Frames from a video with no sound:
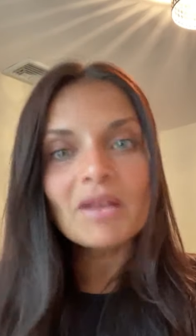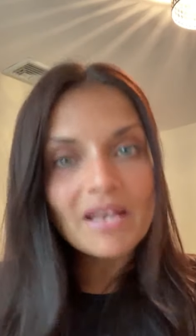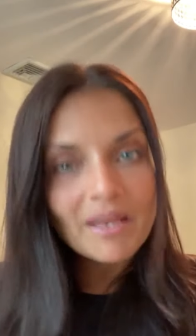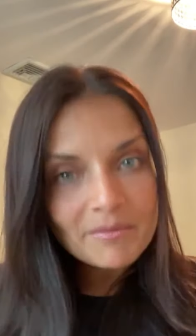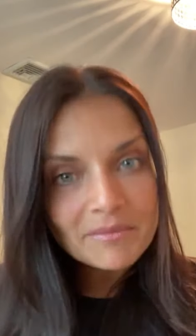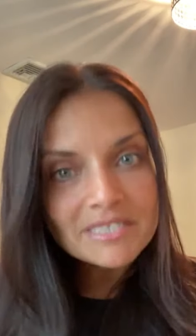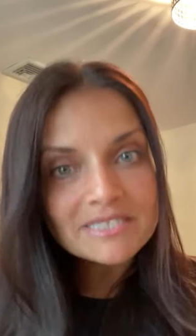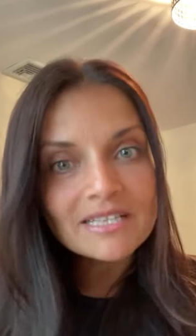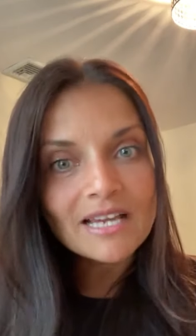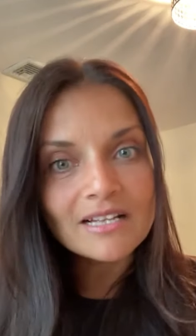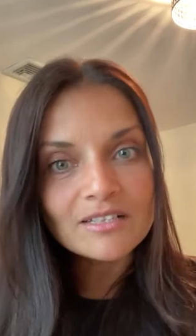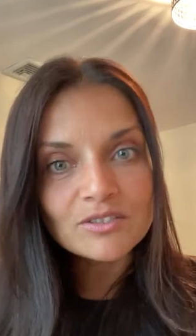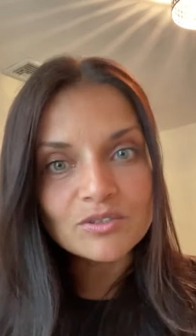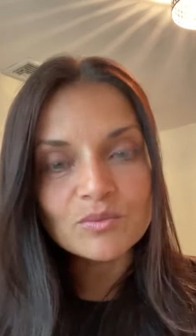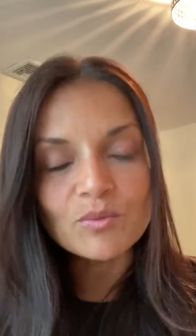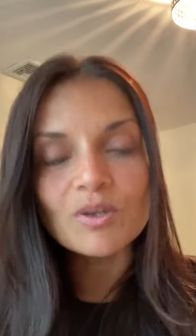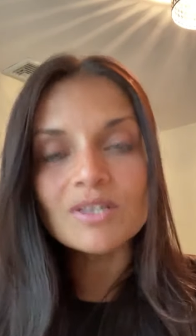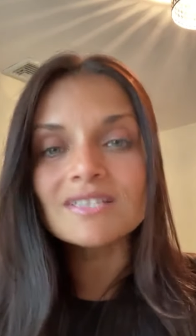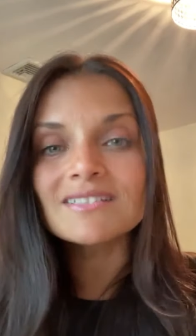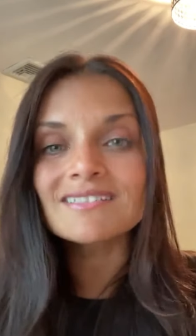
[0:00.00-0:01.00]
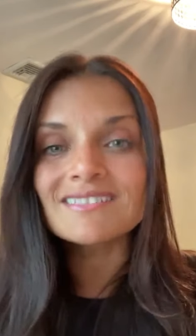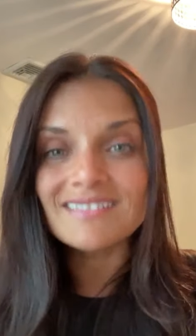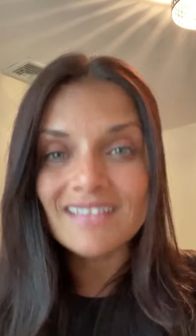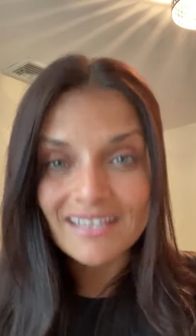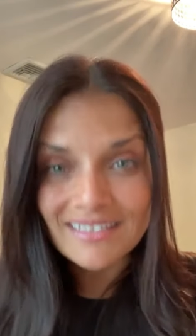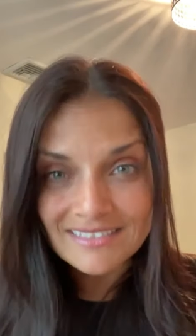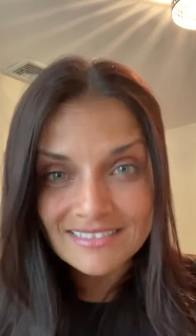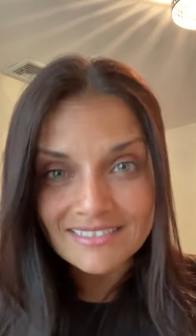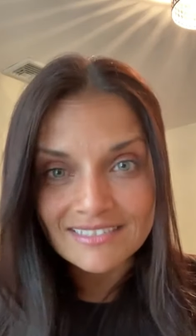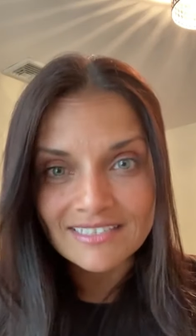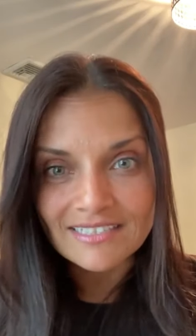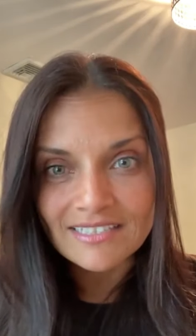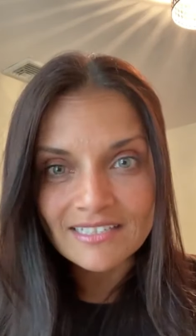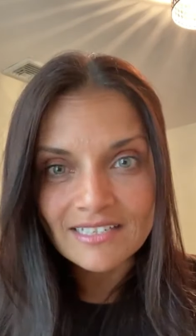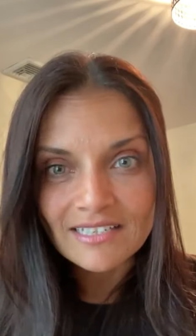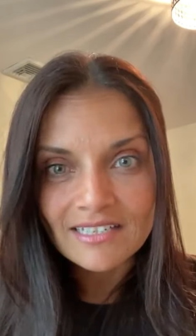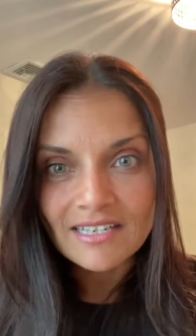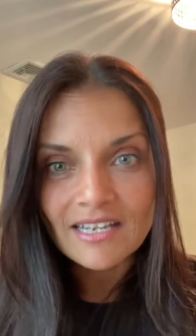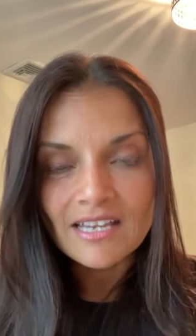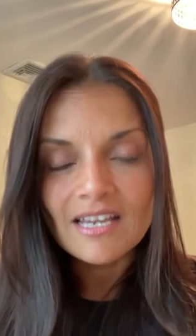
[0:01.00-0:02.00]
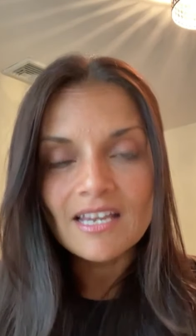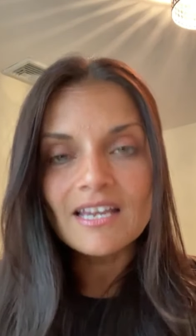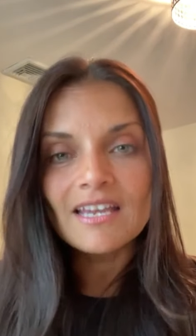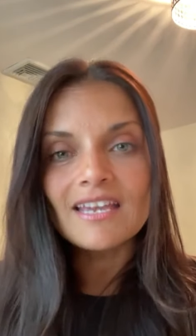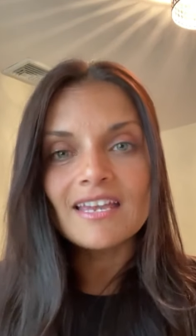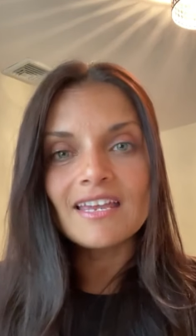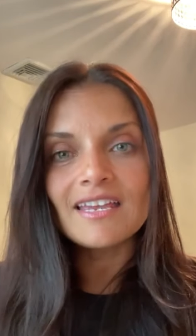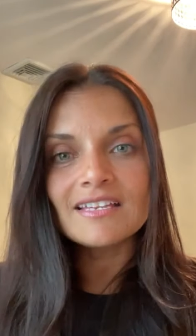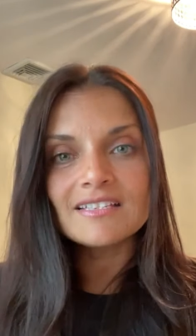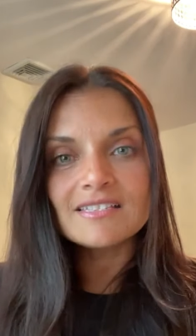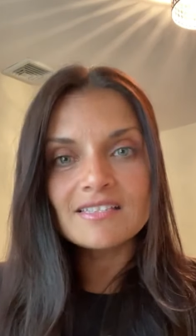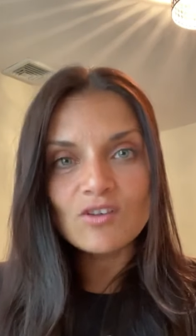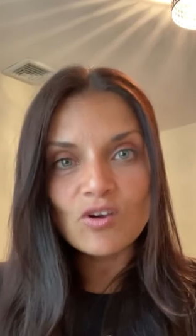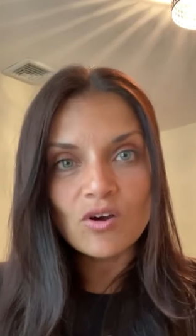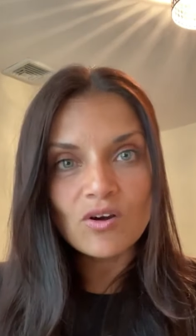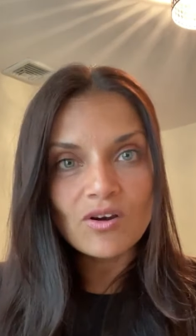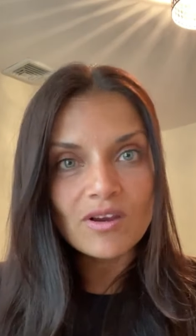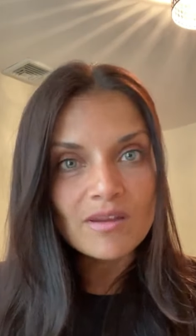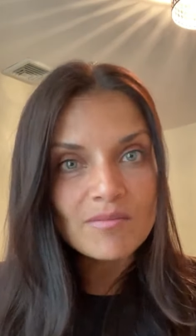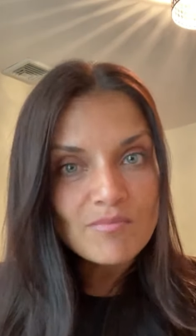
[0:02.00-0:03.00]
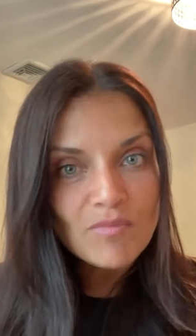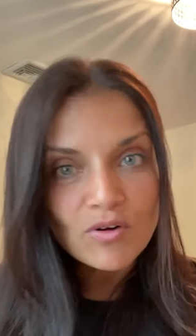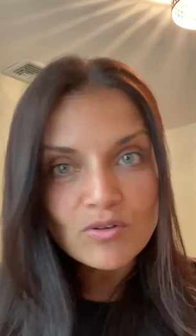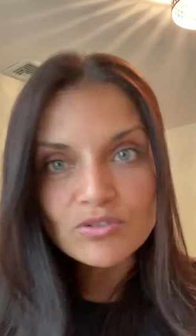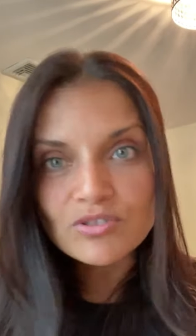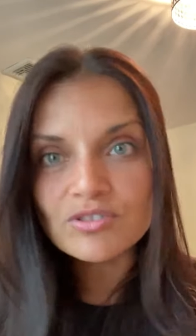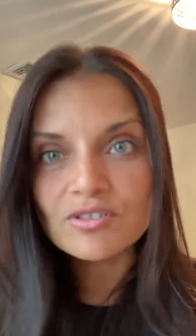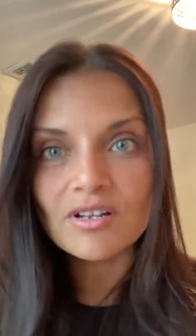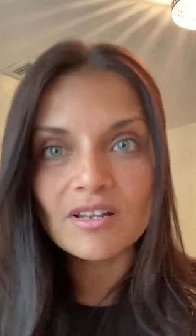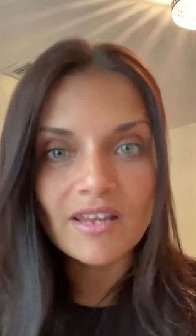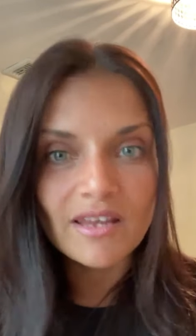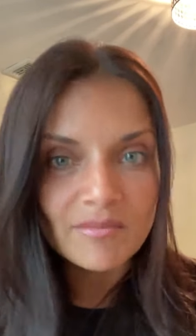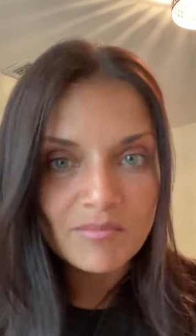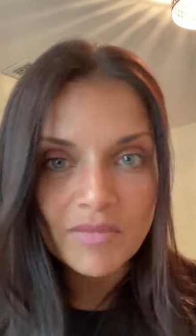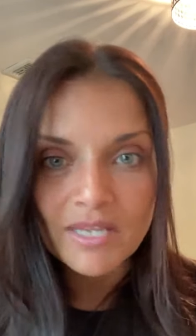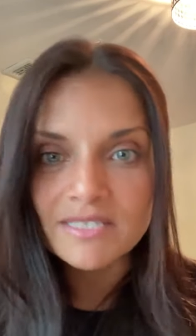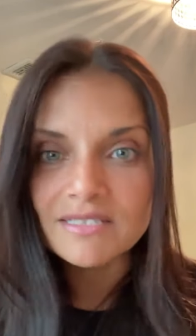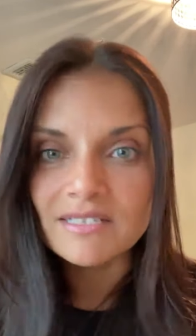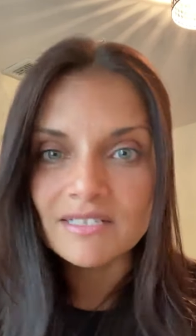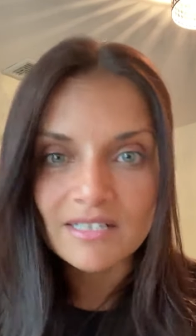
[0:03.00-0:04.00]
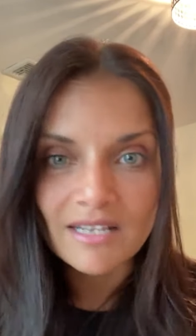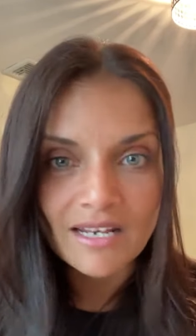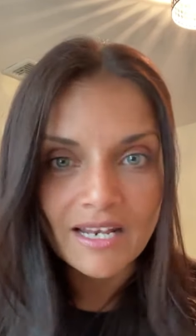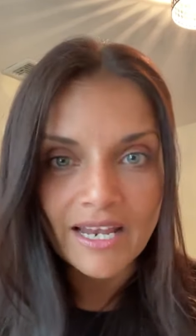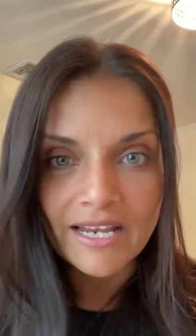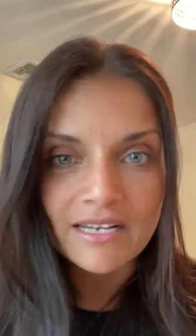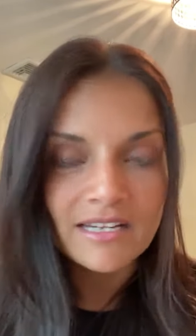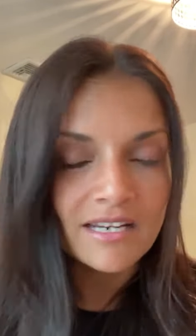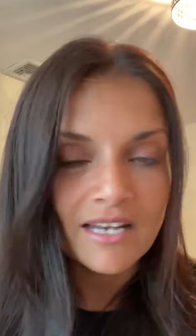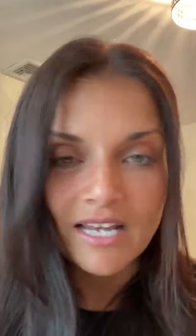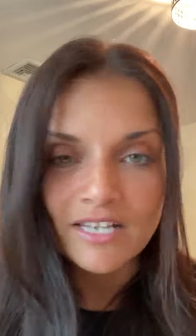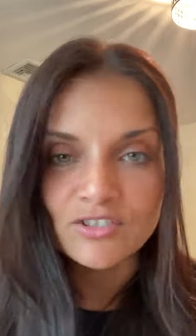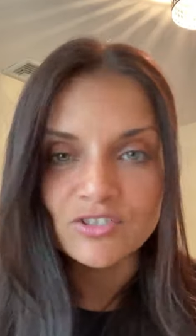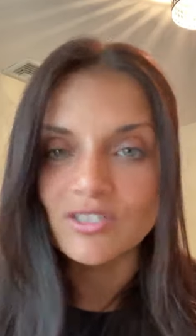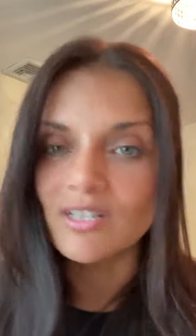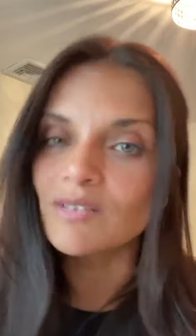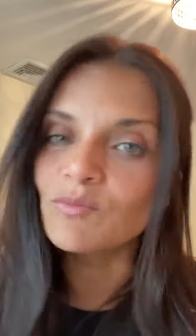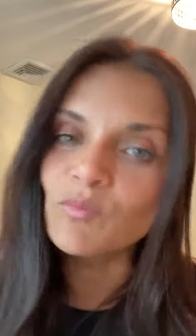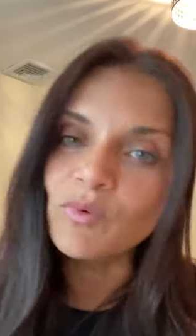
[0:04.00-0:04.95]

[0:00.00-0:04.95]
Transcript: But let me tell you, what is sexy is your emotional and mental connection.